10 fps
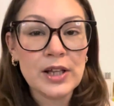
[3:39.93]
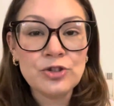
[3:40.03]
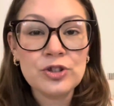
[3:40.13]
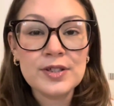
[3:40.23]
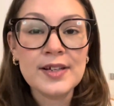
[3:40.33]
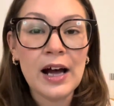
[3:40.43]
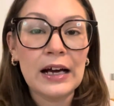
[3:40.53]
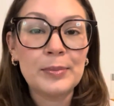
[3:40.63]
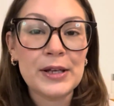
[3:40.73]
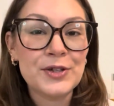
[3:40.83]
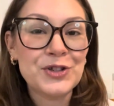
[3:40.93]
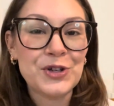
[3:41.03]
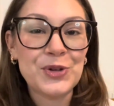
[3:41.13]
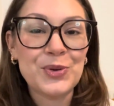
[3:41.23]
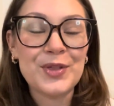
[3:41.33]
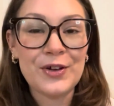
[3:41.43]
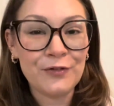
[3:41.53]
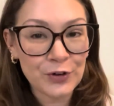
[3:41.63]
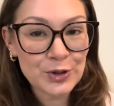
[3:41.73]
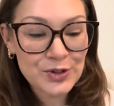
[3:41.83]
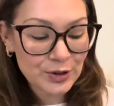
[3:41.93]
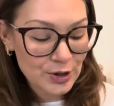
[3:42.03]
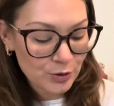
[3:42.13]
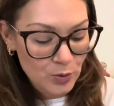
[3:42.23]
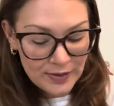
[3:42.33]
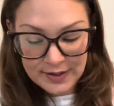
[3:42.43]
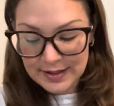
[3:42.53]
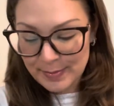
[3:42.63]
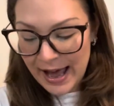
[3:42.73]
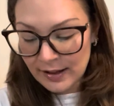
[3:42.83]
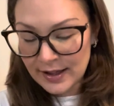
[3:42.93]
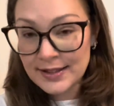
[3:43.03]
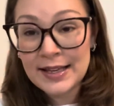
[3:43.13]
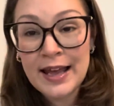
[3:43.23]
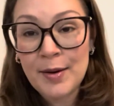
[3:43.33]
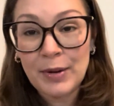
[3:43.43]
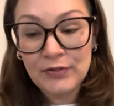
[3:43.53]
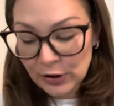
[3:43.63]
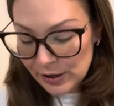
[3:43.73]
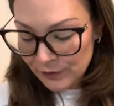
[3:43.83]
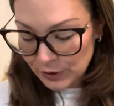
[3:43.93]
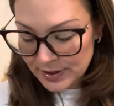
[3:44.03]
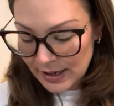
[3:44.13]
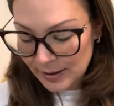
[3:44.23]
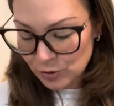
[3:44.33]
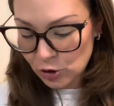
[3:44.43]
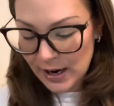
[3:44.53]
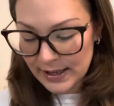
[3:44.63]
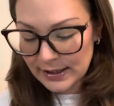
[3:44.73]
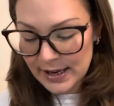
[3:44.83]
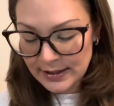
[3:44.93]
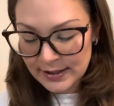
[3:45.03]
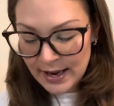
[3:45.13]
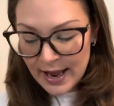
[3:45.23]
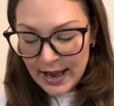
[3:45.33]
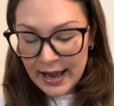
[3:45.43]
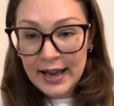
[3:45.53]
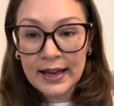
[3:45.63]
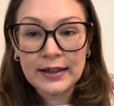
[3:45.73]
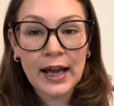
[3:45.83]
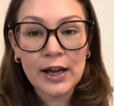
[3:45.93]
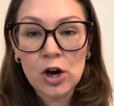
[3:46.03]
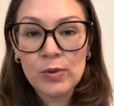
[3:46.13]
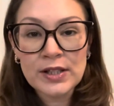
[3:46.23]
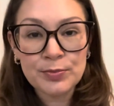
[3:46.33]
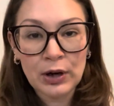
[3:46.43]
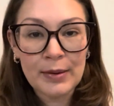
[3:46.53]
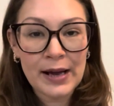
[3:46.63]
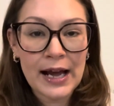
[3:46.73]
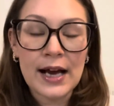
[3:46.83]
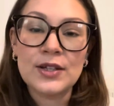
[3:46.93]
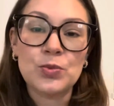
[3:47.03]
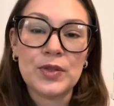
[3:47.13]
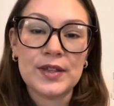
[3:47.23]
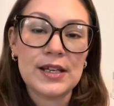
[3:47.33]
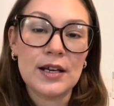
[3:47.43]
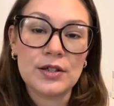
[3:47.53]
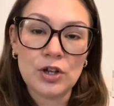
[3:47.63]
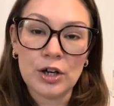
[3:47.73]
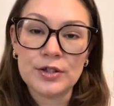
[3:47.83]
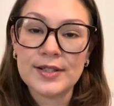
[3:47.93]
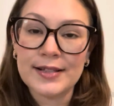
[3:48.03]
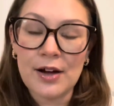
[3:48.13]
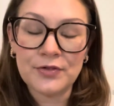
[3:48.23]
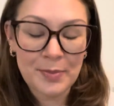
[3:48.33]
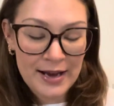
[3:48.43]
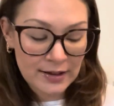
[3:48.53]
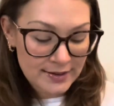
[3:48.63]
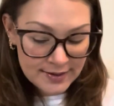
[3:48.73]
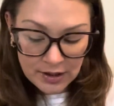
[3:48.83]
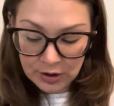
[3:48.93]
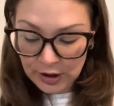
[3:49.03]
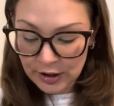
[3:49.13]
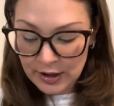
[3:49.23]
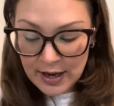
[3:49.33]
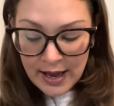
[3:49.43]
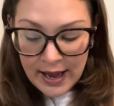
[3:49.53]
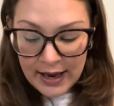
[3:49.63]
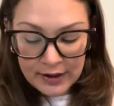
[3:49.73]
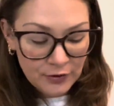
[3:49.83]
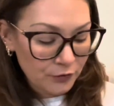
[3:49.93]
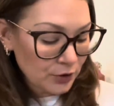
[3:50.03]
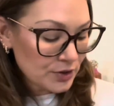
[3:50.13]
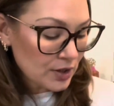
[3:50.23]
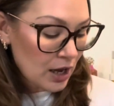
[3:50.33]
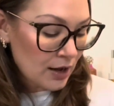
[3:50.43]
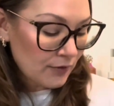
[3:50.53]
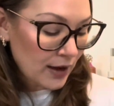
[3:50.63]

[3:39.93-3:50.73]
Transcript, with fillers: let's just hop into the first look with this palette, my very first time trying it. And I always prime my eyes with the Nars Soft Matte Concealer. And first off,